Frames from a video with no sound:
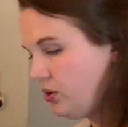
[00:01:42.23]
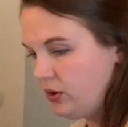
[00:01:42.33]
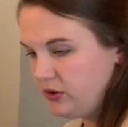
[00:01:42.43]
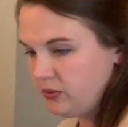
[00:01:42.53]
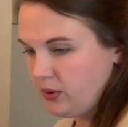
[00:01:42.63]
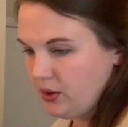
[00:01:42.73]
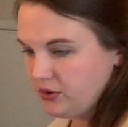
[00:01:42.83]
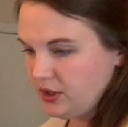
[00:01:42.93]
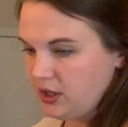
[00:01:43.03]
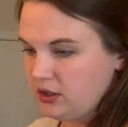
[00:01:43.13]
Who is
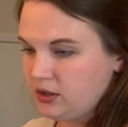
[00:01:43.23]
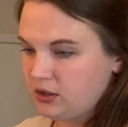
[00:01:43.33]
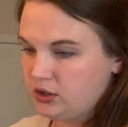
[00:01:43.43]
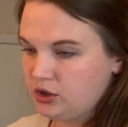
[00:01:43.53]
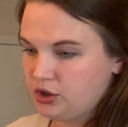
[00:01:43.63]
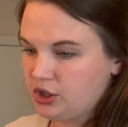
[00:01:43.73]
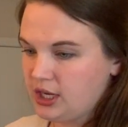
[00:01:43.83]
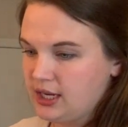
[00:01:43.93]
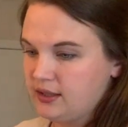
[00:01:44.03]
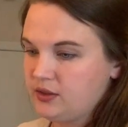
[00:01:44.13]
Rosa?
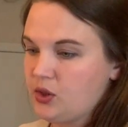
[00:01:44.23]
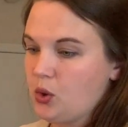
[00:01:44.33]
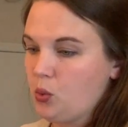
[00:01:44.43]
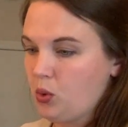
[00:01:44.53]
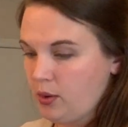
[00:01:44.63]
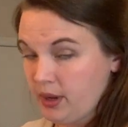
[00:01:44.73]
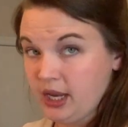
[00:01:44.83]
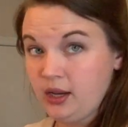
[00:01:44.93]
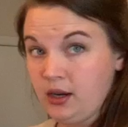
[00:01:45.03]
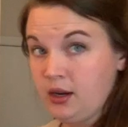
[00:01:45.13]
She's the
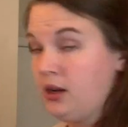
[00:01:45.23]
woman